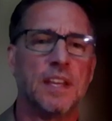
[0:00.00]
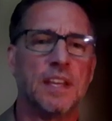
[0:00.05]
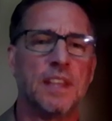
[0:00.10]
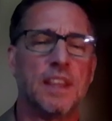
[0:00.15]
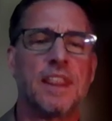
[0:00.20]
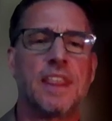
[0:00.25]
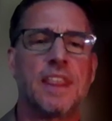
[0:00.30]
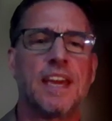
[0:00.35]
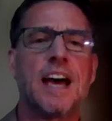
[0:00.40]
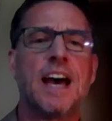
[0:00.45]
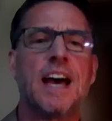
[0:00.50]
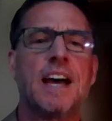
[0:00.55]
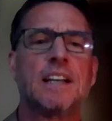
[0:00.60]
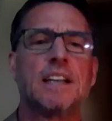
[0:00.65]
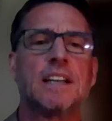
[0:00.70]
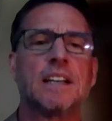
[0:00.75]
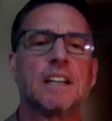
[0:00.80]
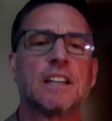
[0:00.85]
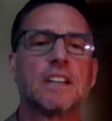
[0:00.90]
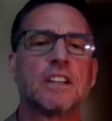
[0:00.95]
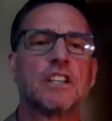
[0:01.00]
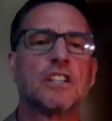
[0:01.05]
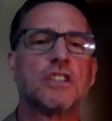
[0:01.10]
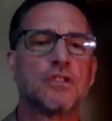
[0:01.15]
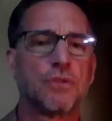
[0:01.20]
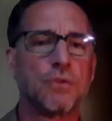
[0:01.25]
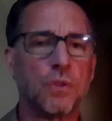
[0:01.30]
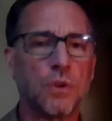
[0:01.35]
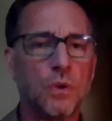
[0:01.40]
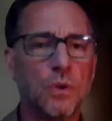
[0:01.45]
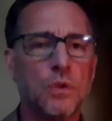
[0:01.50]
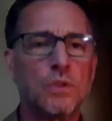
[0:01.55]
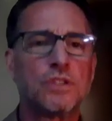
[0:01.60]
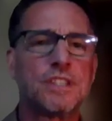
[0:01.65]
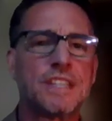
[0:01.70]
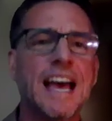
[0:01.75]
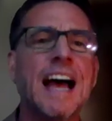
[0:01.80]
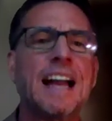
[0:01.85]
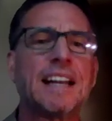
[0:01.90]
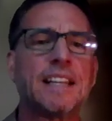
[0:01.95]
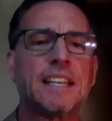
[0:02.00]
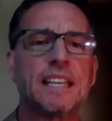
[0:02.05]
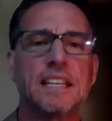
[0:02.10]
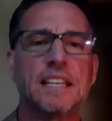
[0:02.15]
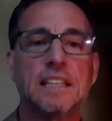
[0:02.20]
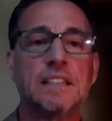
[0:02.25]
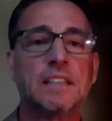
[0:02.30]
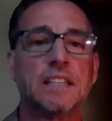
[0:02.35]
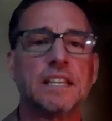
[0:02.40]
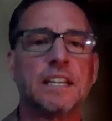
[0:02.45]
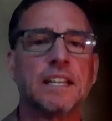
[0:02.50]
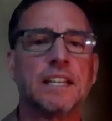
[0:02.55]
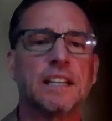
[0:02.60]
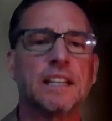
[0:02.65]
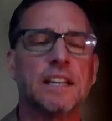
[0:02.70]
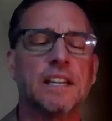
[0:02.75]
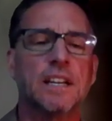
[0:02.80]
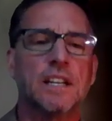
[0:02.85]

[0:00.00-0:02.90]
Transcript: that controls that healing.